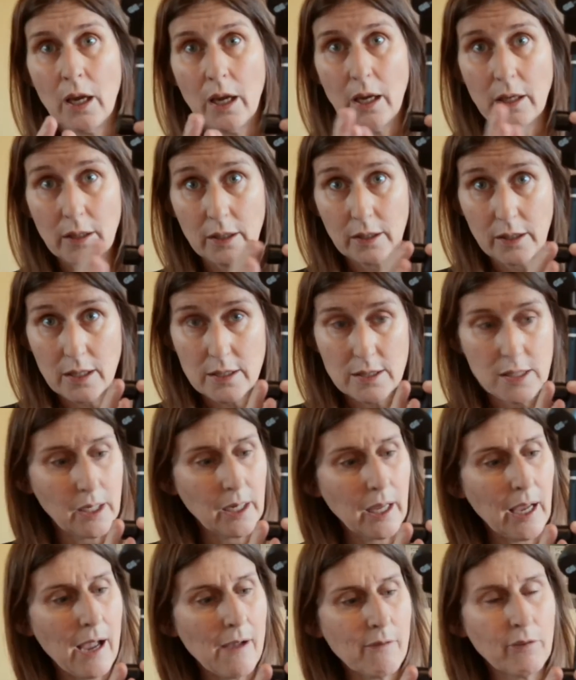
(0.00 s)
And like I
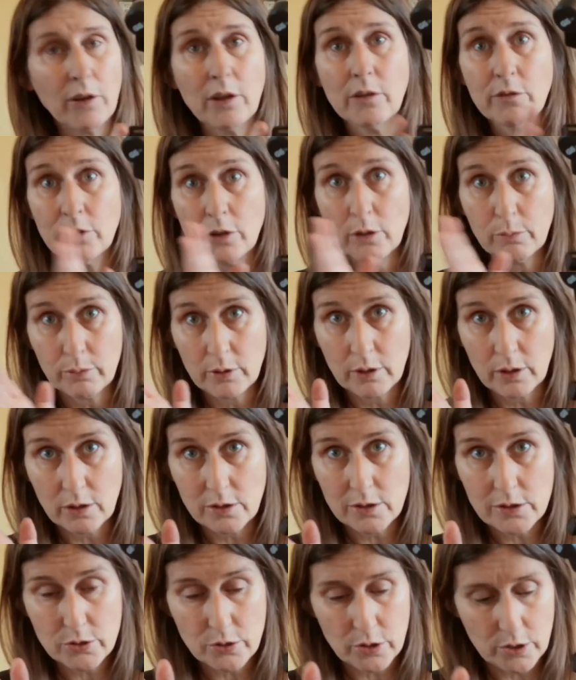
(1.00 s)
said, I haven't even opened the
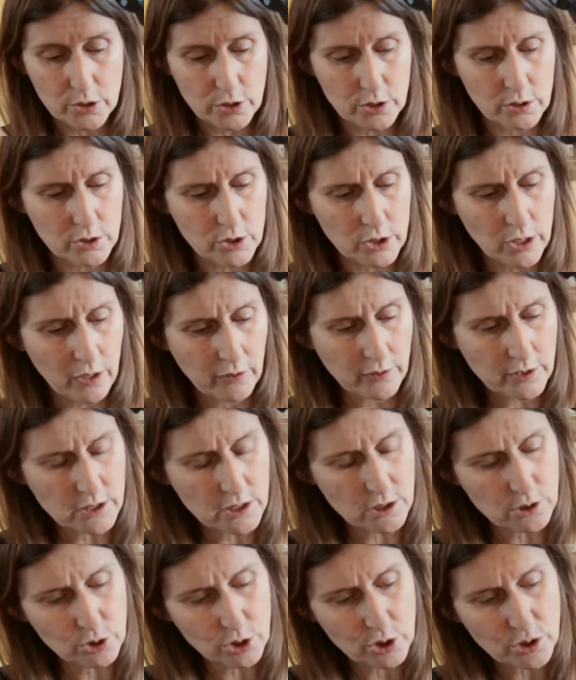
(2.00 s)
instructions yet.
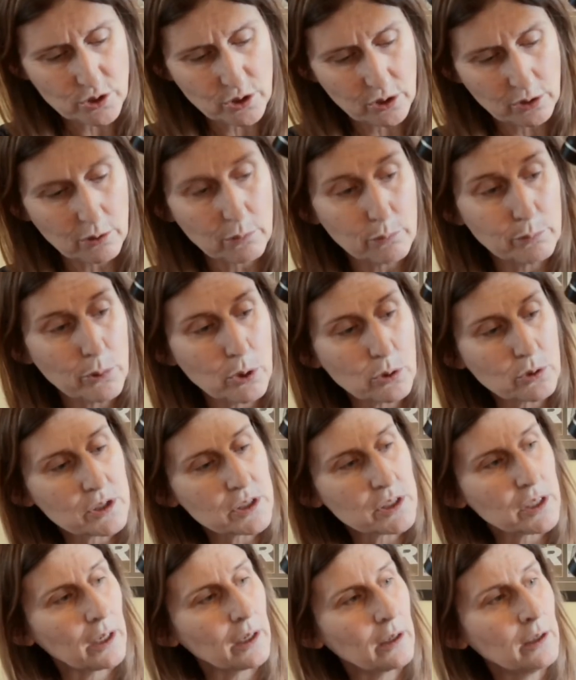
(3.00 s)
This is just an
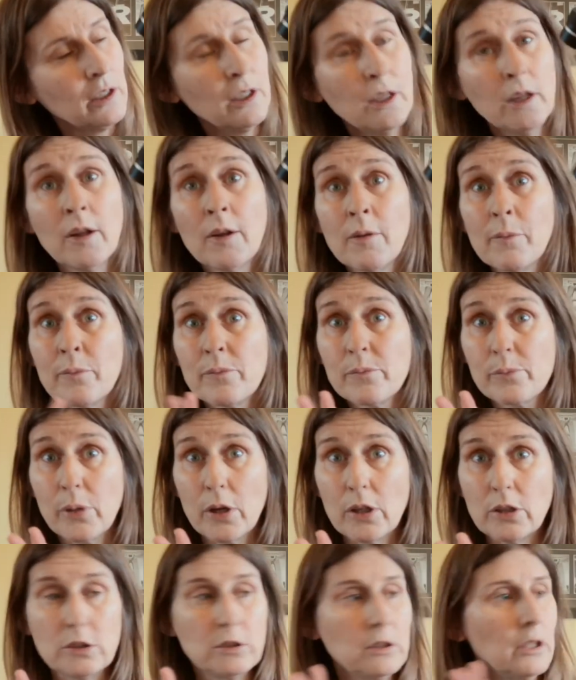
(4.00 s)
unboxing.
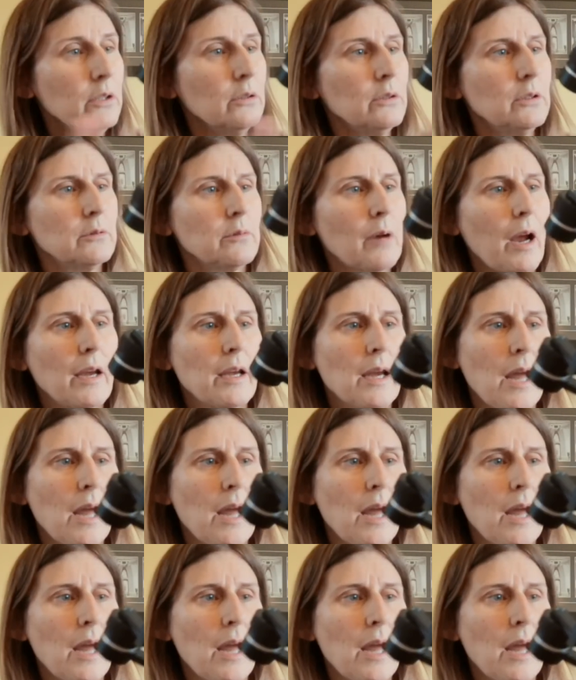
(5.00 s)
But all in all, right